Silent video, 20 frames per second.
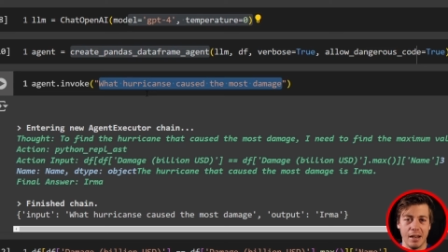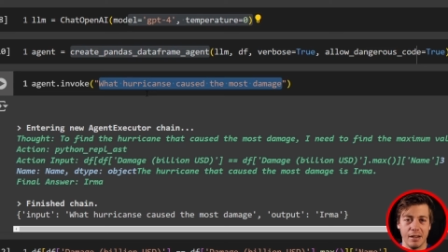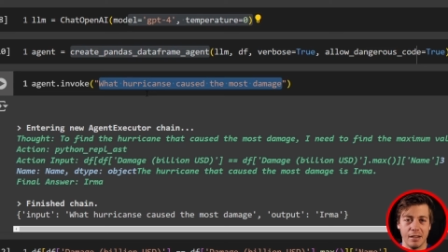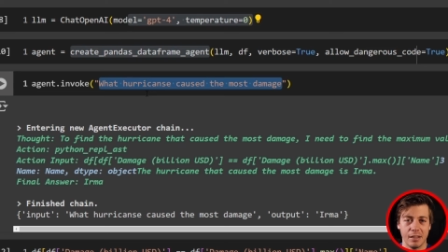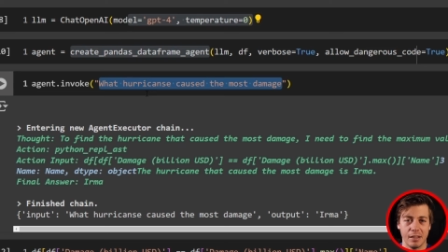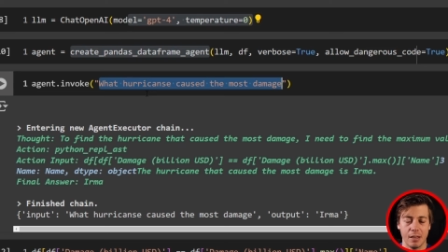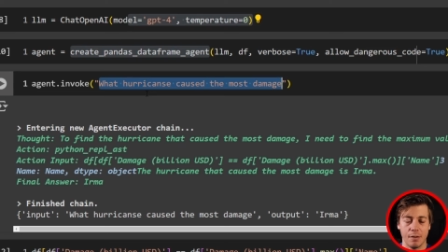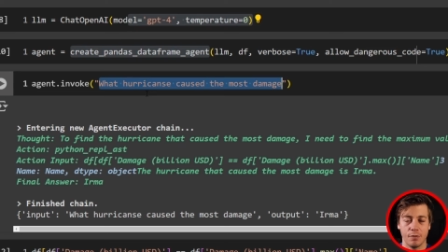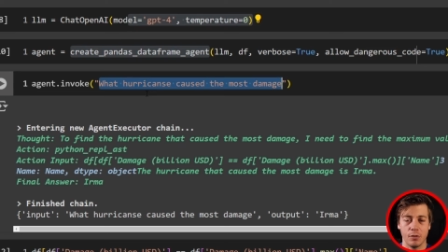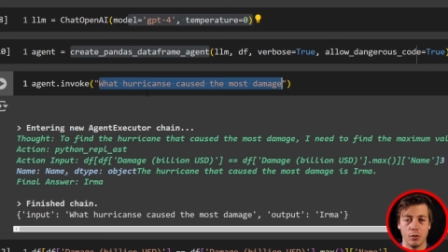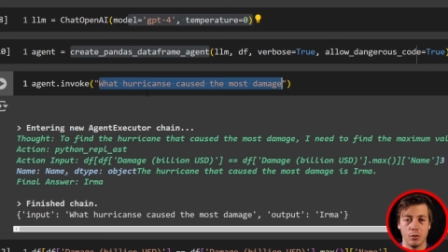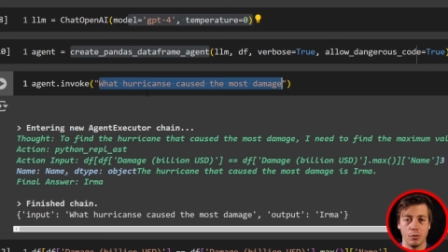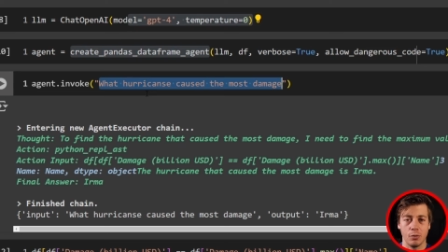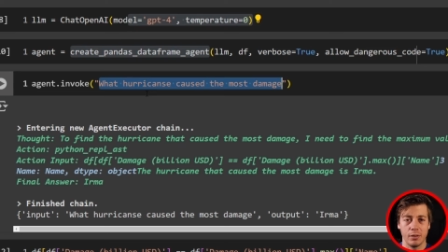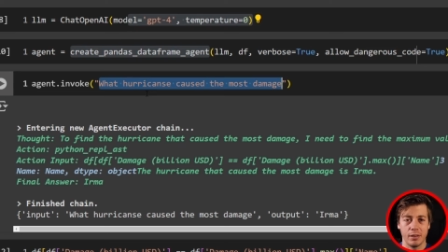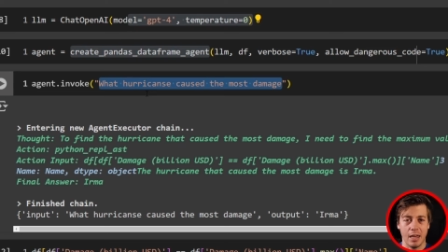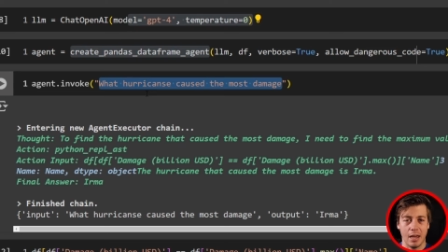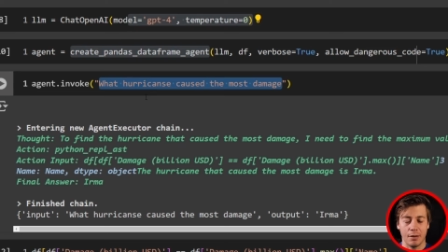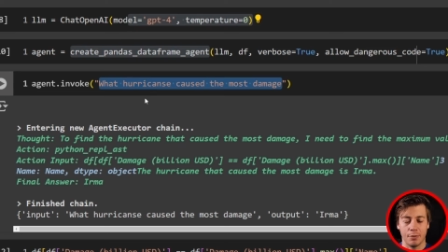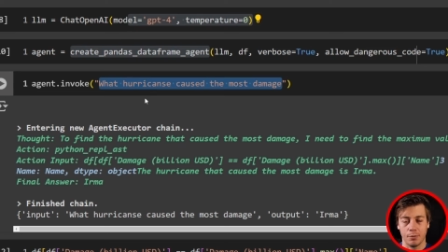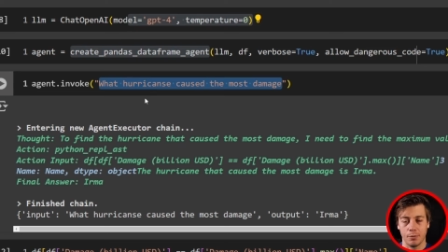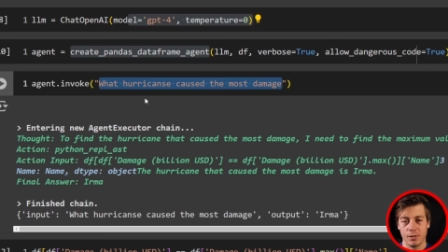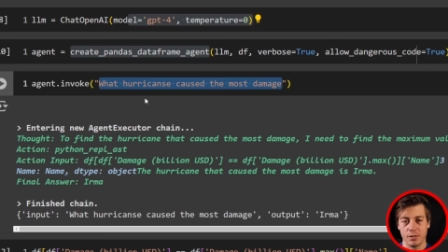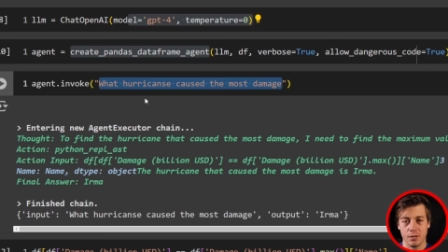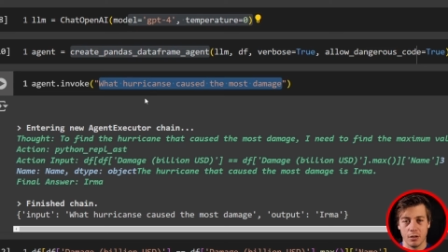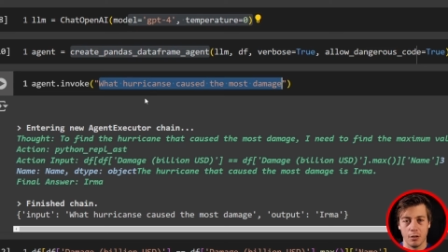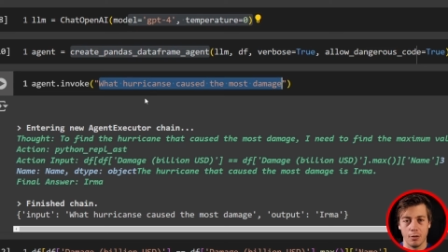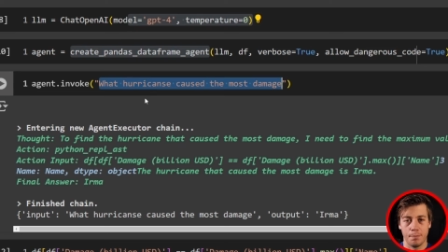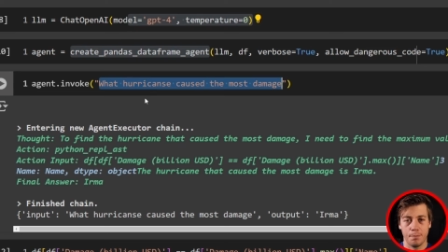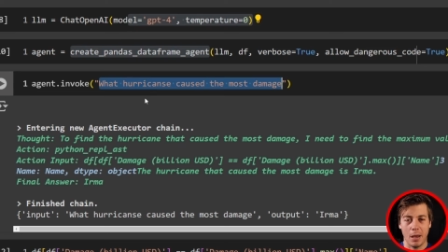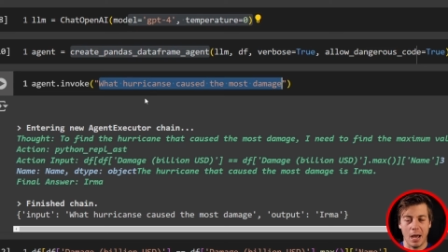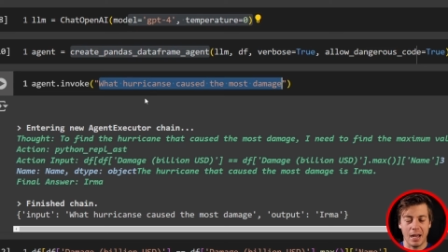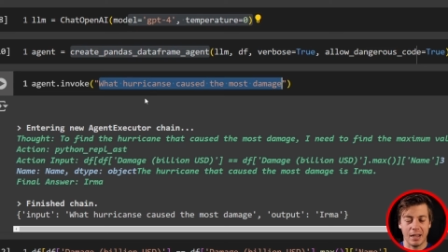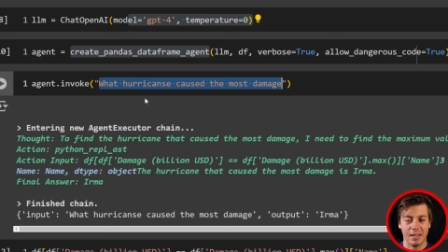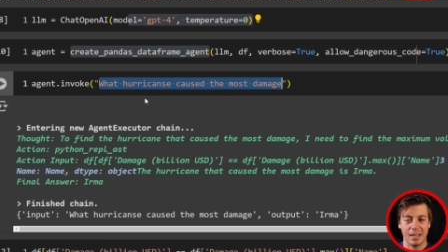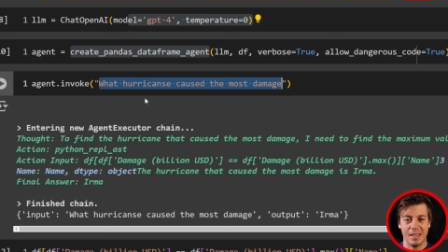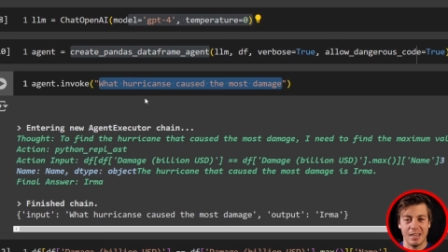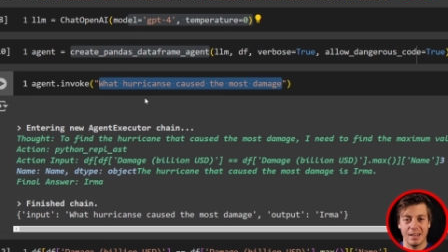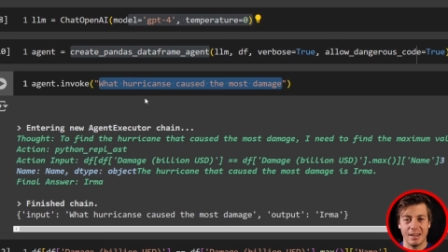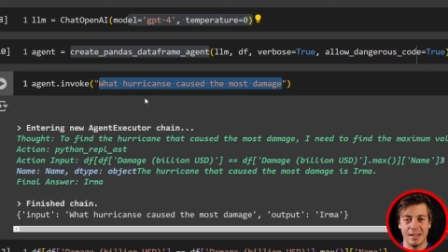and give you that result
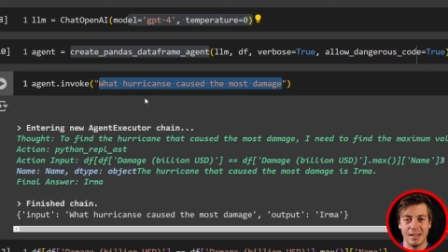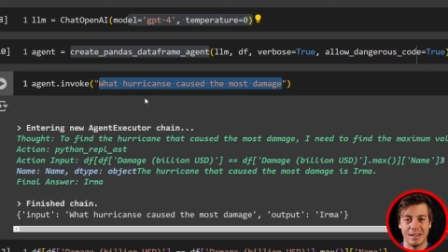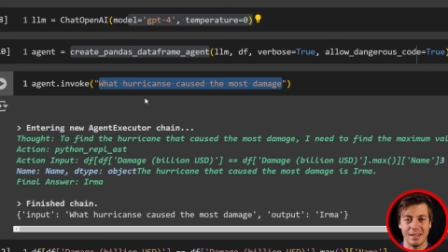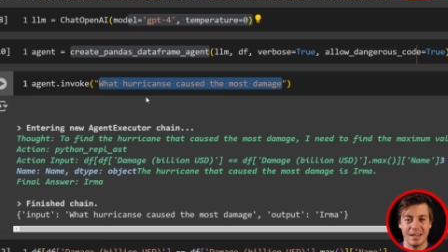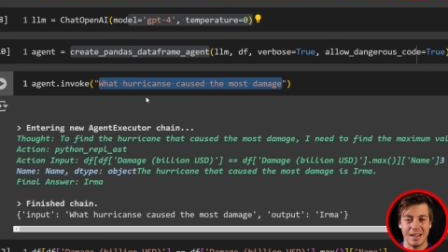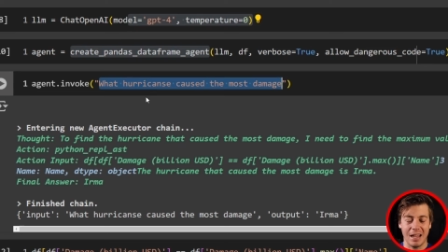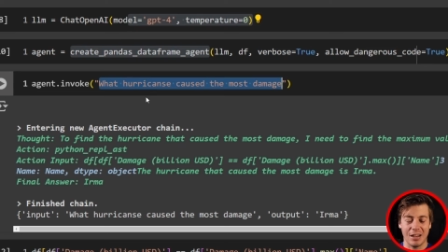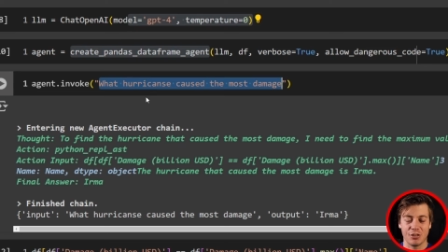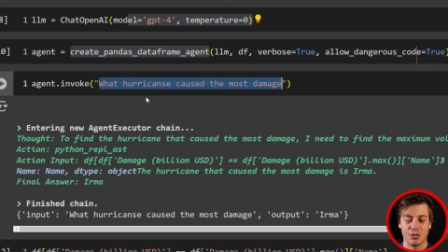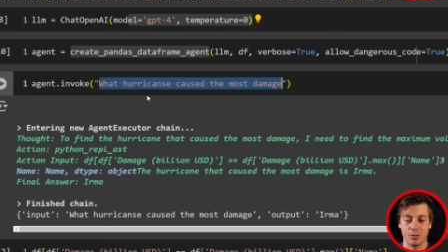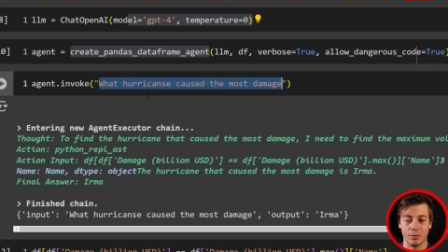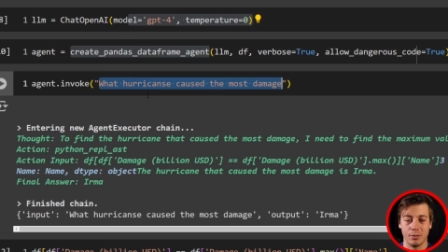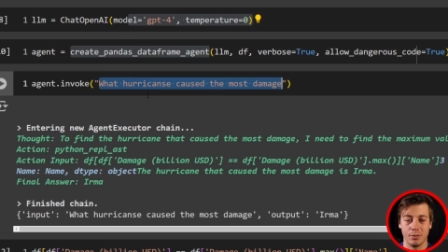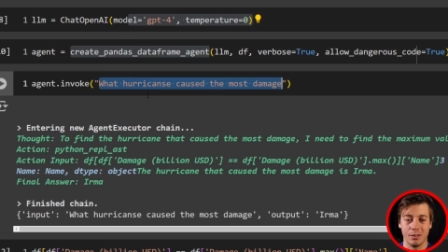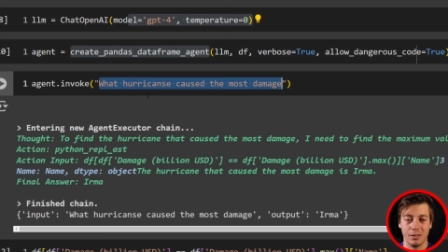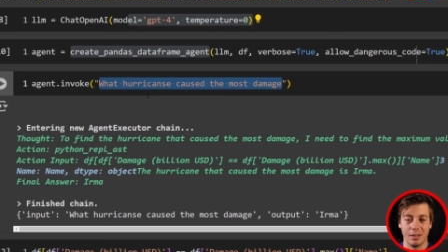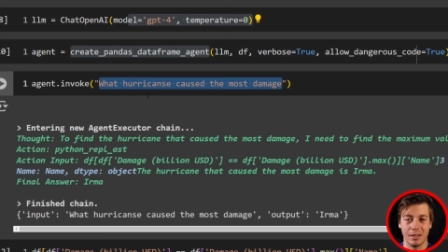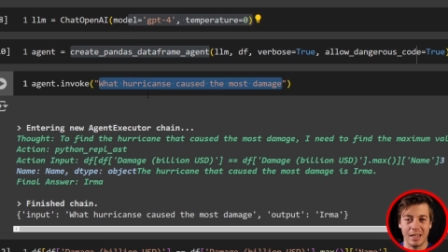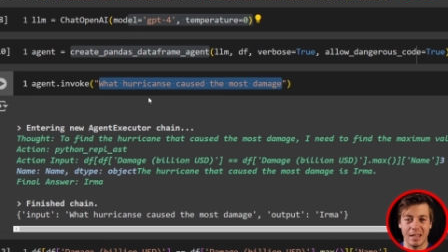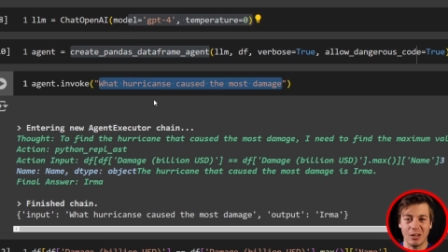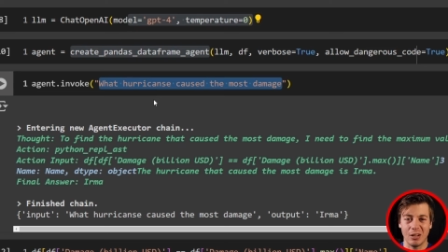back in natural